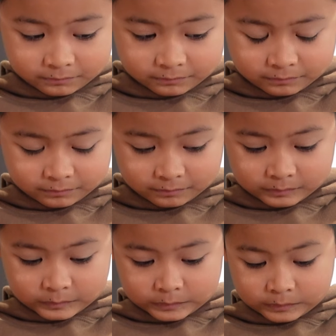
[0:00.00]

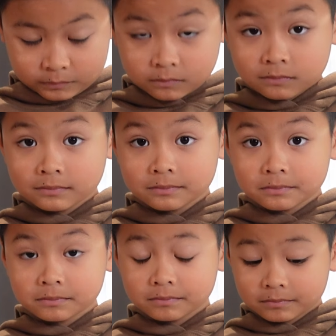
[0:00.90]

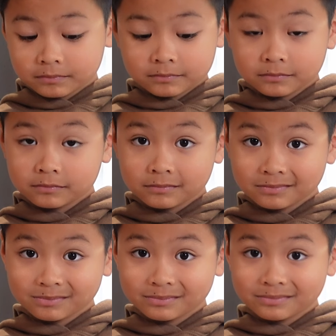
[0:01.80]

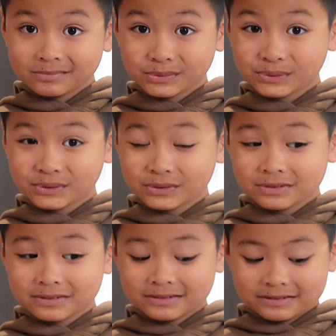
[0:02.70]

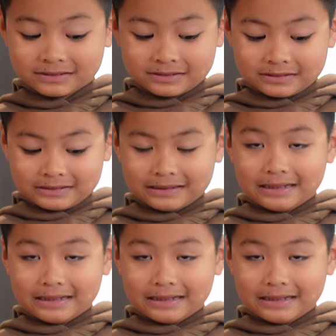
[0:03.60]
(not speaking)